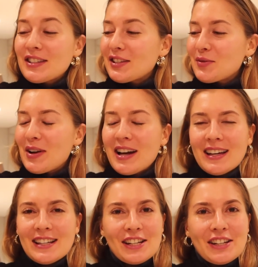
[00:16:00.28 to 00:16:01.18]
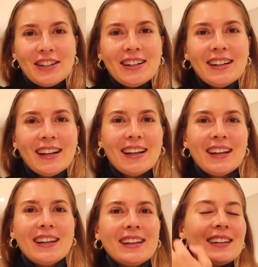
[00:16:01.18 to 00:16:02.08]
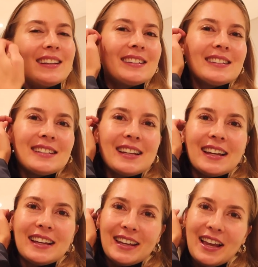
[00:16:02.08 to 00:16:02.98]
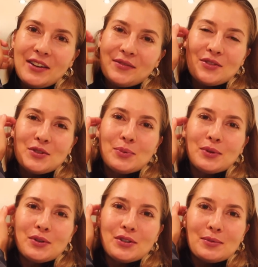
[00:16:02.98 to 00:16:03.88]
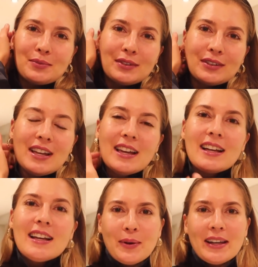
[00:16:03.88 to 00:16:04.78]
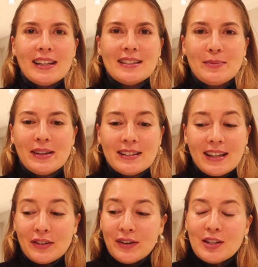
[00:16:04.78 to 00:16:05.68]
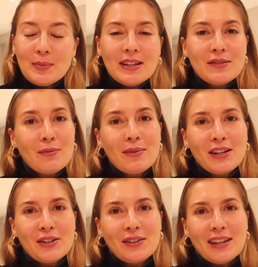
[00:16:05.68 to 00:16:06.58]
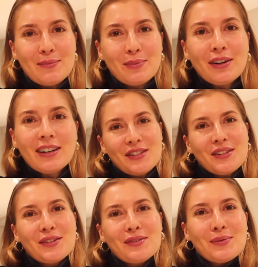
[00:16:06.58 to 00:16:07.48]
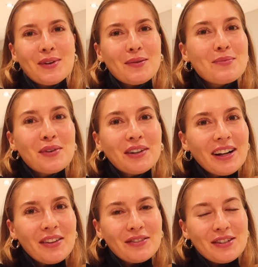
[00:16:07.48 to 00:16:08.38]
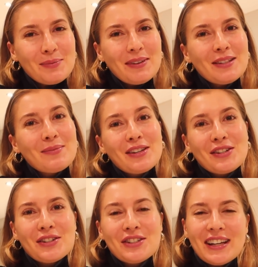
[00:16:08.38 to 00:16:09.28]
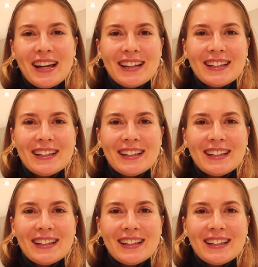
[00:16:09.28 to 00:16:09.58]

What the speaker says: this is my dinner. And yeah, super simple, quick and easy meals, and the recipes from my new ebook. So if you want more healthy recipes, make sure to get